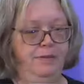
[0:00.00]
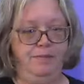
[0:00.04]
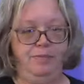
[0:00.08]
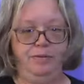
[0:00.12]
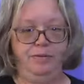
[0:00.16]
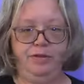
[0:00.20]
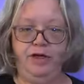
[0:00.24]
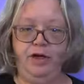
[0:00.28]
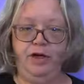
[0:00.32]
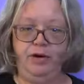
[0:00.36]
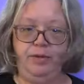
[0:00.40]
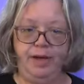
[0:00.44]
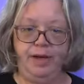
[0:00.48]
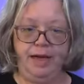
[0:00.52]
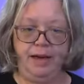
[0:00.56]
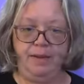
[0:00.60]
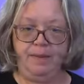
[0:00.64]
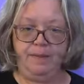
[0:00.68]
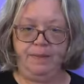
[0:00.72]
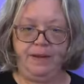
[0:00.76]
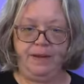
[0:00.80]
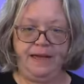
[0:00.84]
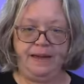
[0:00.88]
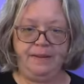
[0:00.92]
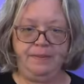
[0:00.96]

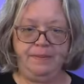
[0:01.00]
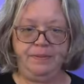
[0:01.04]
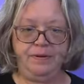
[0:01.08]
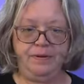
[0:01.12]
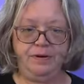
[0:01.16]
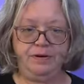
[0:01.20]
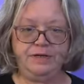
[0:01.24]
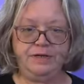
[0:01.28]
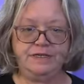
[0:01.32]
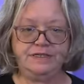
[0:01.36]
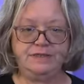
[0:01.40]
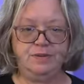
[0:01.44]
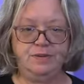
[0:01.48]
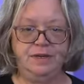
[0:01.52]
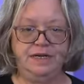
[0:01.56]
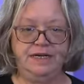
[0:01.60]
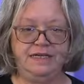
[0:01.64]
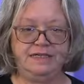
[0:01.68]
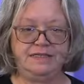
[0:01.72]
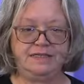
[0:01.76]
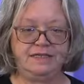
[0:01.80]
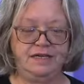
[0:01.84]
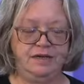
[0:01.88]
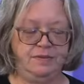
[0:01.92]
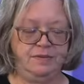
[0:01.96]
Blowout paper is what
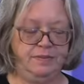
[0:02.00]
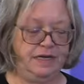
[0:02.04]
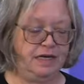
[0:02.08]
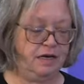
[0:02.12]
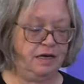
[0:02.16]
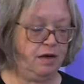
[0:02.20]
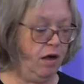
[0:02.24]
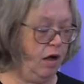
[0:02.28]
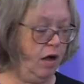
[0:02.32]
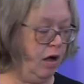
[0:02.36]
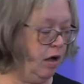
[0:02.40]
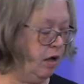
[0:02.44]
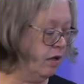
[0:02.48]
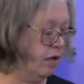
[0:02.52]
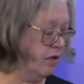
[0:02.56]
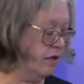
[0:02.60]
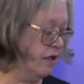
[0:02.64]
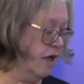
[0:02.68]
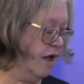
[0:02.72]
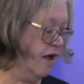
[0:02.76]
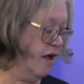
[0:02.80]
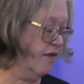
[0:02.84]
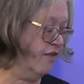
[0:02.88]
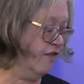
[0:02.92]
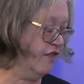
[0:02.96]
it's going to be called
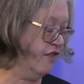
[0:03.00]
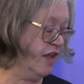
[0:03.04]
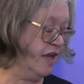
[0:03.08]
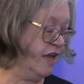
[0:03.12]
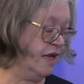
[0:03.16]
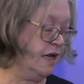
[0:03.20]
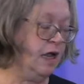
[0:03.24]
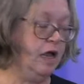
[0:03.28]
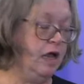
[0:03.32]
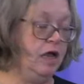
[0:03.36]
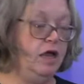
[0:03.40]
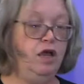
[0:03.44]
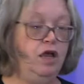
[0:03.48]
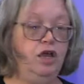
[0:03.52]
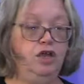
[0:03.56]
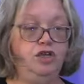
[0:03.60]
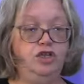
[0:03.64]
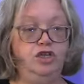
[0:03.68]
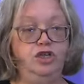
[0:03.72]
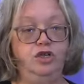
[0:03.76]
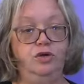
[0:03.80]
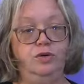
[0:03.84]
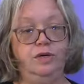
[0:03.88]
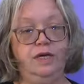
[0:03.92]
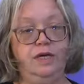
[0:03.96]
often.
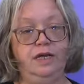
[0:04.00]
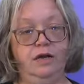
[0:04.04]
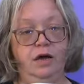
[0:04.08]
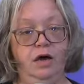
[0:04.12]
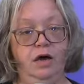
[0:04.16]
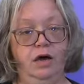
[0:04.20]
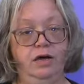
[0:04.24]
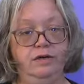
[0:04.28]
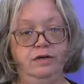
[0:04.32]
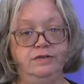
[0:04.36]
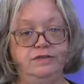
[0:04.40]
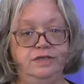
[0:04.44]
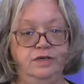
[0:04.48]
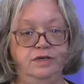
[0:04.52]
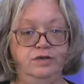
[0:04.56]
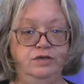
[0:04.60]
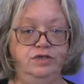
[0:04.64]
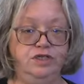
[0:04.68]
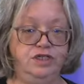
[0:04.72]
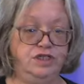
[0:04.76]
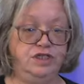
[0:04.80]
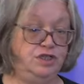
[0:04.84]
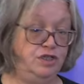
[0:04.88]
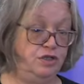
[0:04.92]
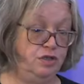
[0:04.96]
You can also
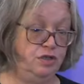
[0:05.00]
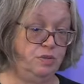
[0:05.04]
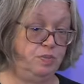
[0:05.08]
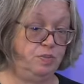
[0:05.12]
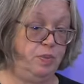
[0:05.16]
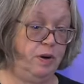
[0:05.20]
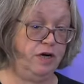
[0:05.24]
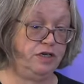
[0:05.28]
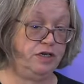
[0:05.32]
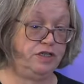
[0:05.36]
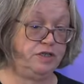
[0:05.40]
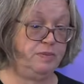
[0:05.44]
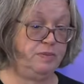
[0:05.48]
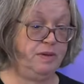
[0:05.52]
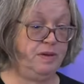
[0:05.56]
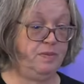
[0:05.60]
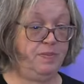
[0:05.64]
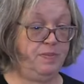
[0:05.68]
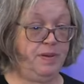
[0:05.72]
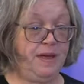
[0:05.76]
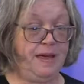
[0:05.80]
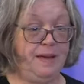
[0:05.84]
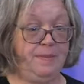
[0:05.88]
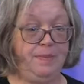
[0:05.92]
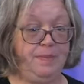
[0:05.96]
just use
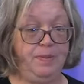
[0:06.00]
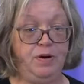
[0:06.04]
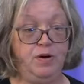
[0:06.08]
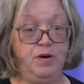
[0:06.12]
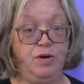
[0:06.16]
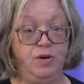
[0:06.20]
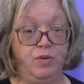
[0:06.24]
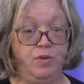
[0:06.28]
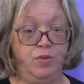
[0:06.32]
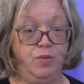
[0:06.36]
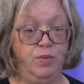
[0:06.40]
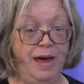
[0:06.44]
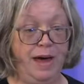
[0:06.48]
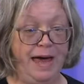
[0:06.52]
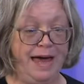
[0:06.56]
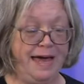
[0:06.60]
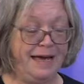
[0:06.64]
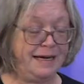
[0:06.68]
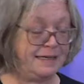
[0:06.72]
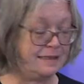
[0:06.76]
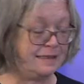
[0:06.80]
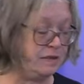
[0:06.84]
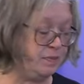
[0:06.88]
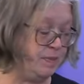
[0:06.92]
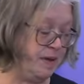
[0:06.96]
parchment paper or
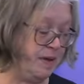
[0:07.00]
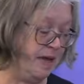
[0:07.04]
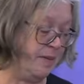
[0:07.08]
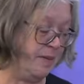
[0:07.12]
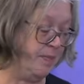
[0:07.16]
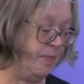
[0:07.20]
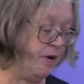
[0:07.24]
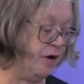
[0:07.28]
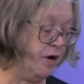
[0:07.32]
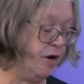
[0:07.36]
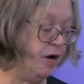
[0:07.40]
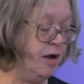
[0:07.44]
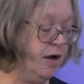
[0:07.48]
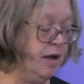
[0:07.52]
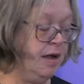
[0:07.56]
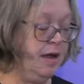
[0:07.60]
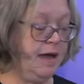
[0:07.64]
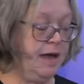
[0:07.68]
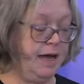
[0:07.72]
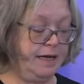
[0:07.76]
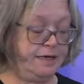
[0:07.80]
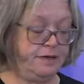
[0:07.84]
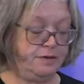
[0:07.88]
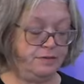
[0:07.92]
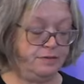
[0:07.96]
wax paper.
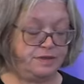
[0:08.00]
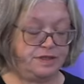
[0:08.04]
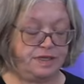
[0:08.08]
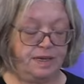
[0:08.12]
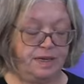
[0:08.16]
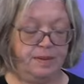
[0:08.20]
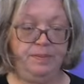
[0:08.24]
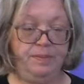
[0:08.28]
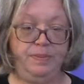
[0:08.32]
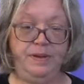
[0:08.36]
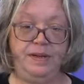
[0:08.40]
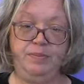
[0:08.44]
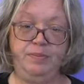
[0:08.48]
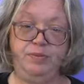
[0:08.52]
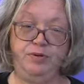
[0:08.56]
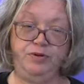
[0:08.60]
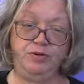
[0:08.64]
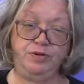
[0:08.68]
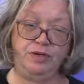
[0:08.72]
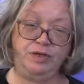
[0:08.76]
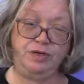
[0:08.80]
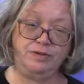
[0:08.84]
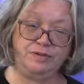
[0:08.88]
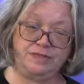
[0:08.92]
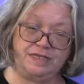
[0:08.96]
I know some
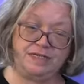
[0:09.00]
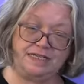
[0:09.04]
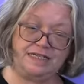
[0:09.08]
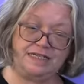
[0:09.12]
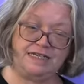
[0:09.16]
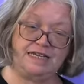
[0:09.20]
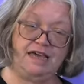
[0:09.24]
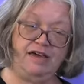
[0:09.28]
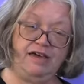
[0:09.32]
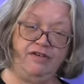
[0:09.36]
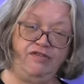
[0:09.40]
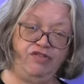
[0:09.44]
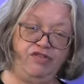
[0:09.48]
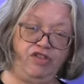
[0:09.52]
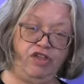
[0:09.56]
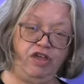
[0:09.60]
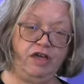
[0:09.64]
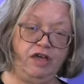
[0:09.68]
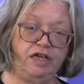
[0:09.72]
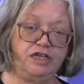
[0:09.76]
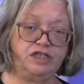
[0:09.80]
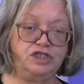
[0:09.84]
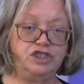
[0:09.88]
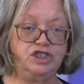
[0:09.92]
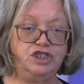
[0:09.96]
people use a
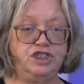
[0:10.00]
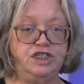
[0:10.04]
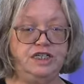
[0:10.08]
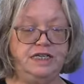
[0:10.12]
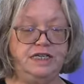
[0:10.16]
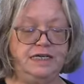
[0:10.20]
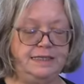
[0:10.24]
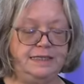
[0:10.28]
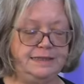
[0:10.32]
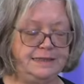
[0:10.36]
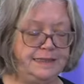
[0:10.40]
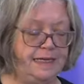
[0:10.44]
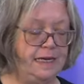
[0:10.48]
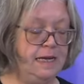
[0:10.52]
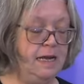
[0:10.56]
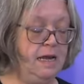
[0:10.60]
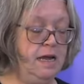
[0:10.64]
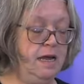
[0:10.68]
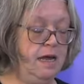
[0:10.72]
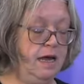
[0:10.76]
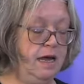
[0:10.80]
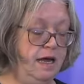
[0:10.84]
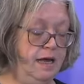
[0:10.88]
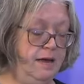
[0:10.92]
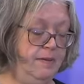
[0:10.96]
Teflon sheet,
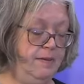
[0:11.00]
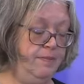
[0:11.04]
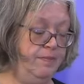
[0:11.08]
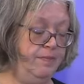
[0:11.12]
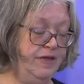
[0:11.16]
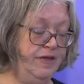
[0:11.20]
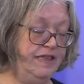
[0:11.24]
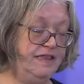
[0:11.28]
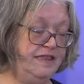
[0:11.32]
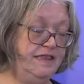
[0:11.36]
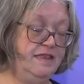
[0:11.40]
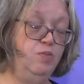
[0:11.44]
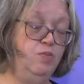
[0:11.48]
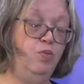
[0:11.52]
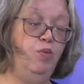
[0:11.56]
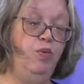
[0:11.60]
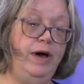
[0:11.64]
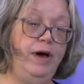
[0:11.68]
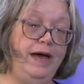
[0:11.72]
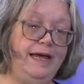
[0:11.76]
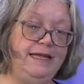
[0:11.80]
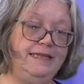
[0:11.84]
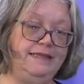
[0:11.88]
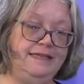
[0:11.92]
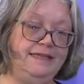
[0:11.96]
but
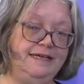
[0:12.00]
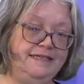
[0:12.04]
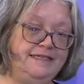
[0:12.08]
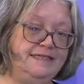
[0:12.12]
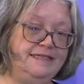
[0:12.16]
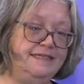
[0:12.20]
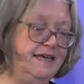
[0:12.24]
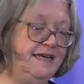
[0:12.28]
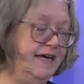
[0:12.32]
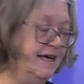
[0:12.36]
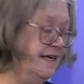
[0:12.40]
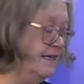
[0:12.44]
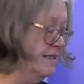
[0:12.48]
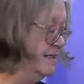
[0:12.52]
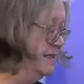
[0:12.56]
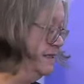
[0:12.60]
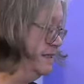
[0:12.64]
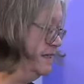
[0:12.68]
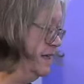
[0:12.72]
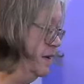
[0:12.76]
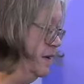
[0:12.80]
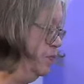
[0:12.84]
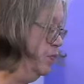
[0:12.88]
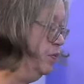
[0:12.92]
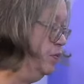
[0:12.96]
what this does
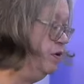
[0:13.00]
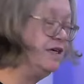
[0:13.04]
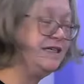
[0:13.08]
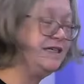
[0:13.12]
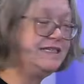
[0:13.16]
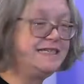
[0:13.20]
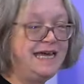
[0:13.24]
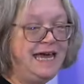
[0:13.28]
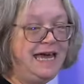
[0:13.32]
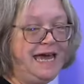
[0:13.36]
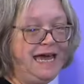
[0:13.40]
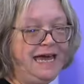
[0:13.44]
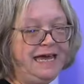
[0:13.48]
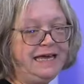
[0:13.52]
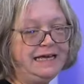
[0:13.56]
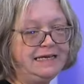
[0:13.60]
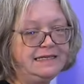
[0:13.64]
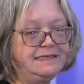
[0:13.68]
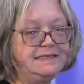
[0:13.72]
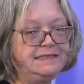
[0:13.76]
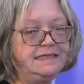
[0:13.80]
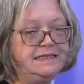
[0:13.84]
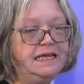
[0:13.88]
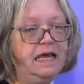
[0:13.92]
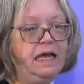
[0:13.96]
is it
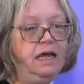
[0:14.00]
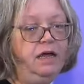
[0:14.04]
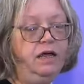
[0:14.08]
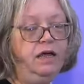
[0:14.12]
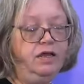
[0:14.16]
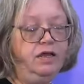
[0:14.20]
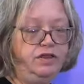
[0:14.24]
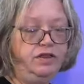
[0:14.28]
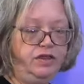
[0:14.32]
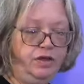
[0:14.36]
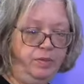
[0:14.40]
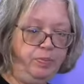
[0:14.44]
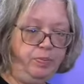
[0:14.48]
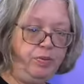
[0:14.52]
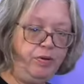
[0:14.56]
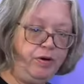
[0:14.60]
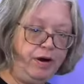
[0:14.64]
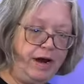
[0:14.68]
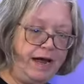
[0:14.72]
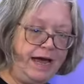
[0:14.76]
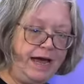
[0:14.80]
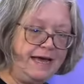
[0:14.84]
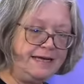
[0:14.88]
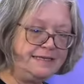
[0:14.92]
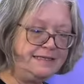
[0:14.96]
protects the
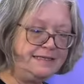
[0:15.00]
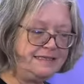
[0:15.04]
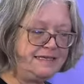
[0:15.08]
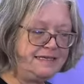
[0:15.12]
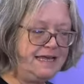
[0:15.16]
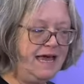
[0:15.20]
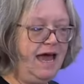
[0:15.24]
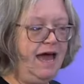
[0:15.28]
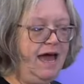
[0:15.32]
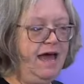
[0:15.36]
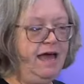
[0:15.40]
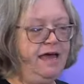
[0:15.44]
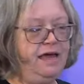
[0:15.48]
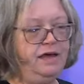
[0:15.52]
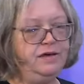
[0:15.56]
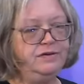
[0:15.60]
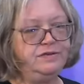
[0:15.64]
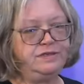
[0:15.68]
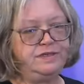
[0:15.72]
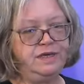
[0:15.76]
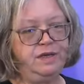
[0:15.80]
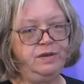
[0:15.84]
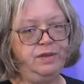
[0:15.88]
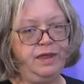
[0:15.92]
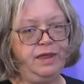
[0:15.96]
press. I
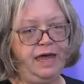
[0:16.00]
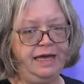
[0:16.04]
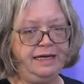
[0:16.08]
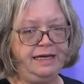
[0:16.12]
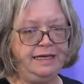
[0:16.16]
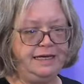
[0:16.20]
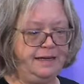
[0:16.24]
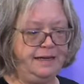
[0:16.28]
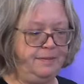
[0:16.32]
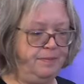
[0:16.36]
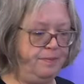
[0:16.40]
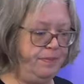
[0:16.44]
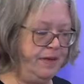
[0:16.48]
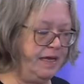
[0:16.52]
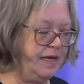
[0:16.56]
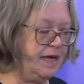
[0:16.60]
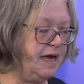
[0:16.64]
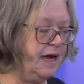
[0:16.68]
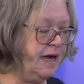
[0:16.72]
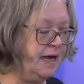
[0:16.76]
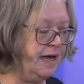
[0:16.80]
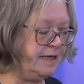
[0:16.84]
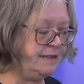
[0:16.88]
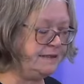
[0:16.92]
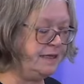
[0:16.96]
also like it
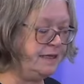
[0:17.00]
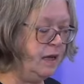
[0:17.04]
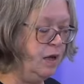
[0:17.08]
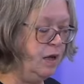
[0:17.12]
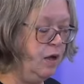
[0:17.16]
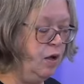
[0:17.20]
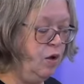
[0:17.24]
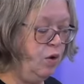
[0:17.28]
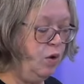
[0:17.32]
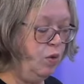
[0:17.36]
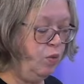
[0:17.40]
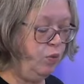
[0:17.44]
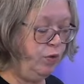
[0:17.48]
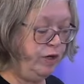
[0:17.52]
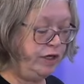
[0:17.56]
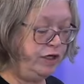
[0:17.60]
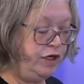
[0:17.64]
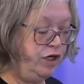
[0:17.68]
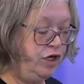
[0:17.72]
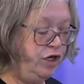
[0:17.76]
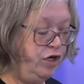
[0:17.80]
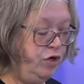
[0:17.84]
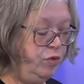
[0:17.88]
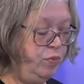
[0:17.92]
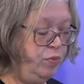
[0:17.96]
because when
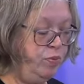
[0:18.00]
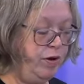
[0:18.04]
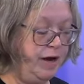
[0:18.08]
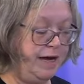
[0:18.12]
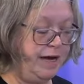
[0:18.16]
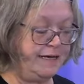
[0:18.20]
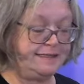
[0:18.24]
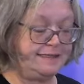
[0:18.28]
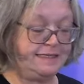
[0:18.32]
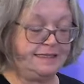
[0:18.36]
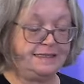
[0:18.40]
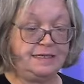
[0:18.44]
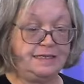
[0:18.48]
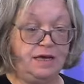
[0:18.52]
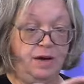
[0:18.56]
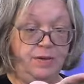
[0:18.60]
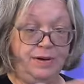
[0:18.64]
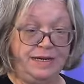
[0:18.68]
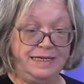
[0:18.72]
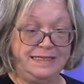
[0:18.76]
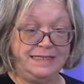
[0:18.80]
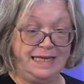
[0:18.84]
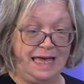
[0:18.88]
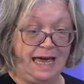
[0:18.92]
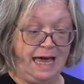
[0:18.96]
you press, it's
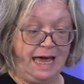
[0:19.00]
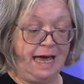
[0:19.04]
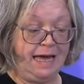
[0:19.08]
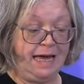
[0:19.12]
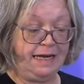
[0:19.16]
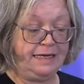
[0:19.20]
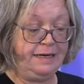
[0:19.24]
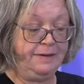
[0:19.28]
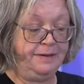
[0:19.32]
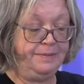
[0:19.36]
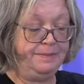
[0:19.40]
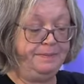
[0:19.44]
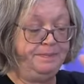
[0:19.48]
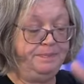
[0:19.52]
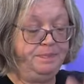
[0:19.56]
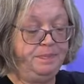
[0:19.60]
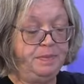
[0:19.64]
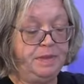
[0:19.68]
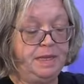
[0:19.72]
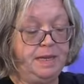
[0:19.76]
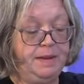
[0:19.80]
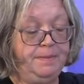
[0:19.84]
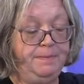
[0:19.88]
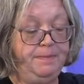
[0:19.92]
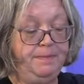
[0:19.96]
always item
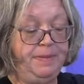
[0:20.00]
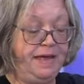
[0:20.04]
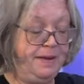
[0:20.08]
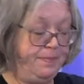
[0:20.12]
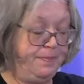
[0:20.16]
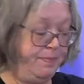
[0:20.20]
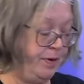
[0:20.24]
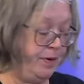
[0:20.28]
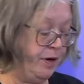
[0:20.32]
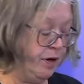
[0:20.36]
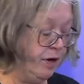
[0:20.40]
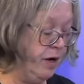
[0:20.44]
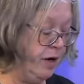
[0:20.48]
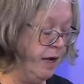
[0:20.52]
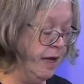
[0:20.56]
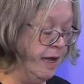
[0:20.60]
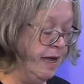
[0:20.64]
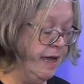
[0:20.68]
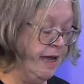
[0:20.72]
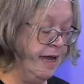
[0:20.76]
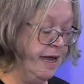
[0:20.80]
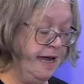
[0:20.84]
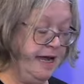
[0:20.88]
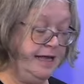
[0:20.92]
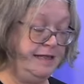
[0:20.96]
paper,
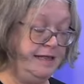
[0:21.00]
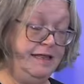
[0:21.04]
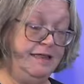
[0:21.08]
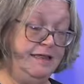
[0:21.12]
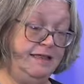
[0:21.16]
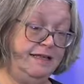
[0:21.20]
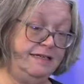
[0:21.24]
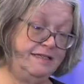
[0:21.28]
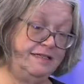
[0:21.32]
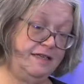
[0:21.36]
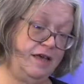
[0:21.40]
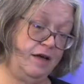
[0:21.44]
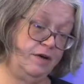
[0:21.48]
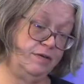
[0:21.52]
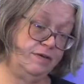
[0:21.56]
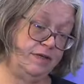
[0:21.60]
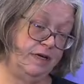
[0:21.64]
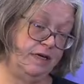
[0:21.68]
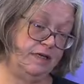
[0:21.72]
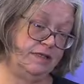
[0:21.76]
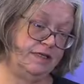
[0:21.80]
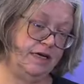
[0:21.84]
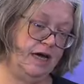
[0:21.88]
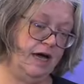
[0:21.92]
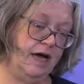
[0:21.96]
and then this goes
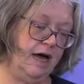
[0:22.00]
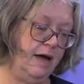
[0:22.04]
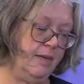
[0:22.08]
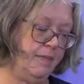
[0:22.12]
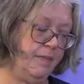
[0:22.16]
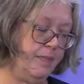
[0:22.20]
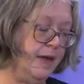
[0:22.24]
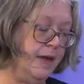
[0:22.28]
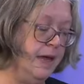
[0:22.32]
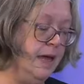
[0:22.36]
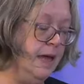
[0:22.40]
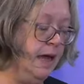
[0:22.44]
on top.